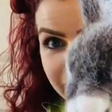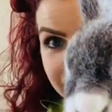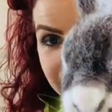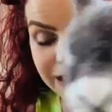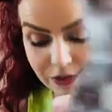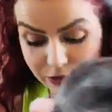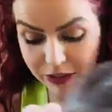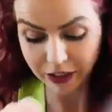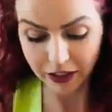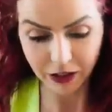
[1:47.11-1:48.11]
He's
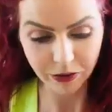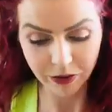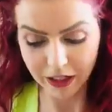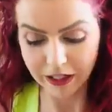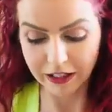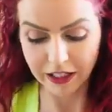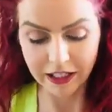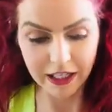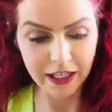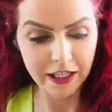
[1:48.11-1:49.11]
really cute. And then
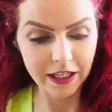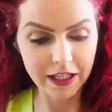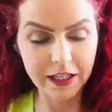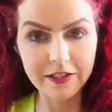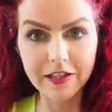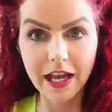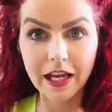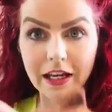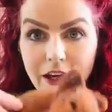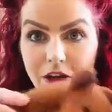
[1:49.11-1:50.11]
here is
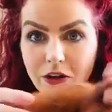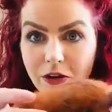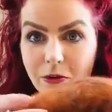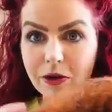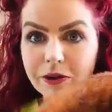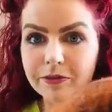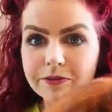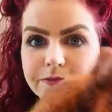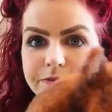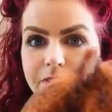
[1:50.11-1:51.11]
another one
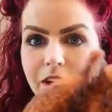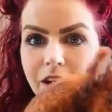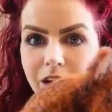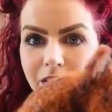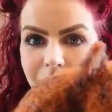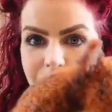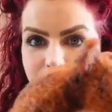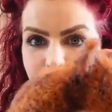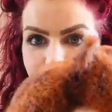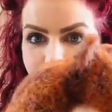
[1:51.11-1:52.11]
who's
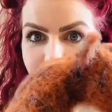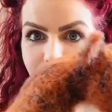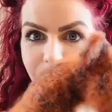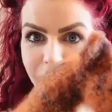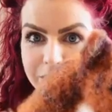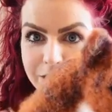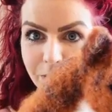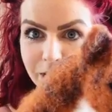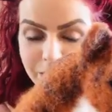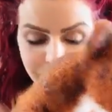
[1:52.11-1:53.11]
also very
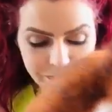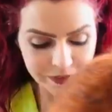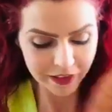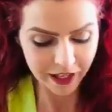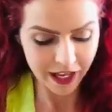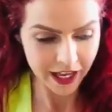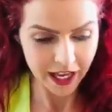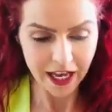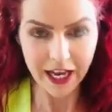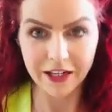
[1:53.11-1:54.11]
sweet.
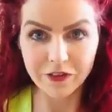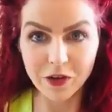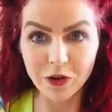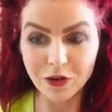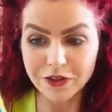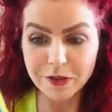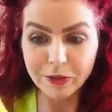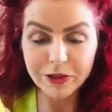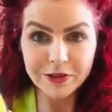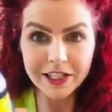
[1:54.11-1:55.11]
And of course the
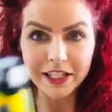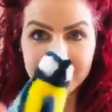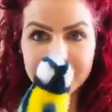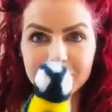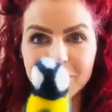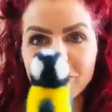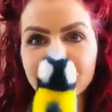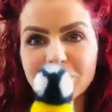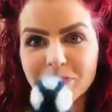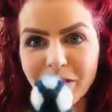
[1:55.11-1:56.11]
blue tit,
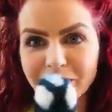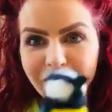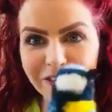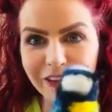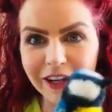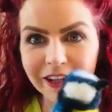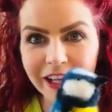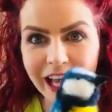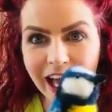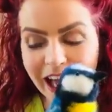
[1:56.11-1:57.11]
which is my favorite.
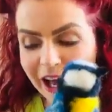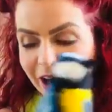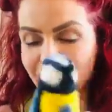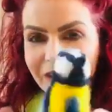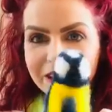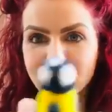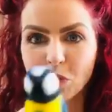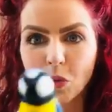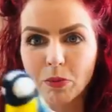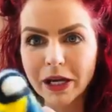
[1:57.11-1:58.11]
And these
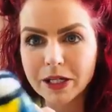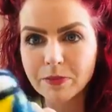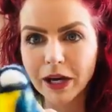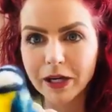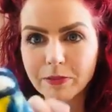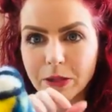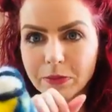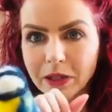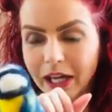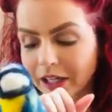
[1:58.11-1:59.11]
were all made by
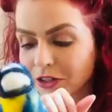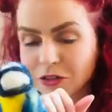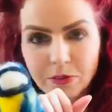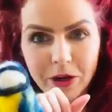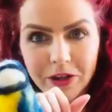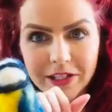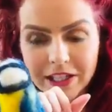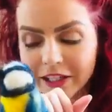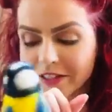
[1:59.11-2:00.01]
people at Cromarty.